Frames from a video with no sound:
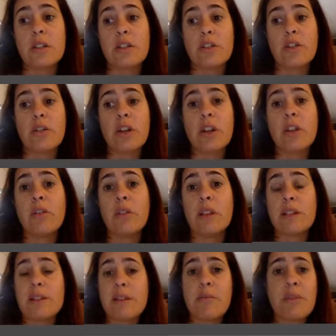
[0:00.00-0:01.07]
So you're going to do
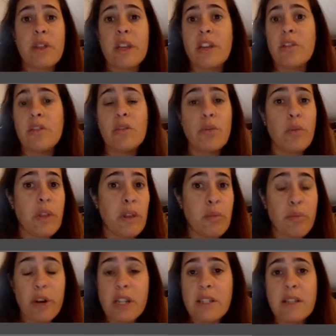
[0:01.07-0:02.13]
the same thing you do with
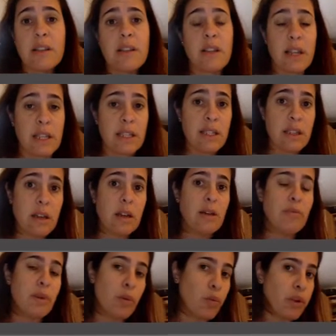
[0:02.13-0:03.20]
the present tense,
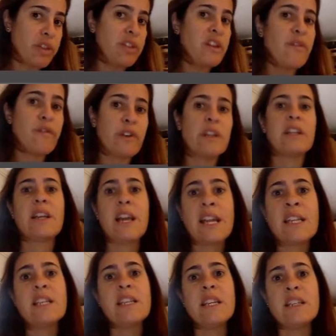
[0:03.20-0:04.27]
but with different
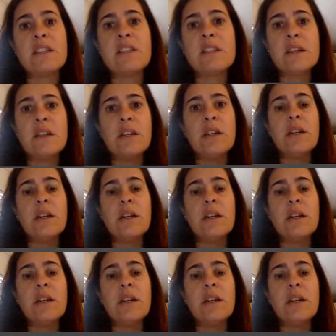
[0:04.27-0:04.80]
endings,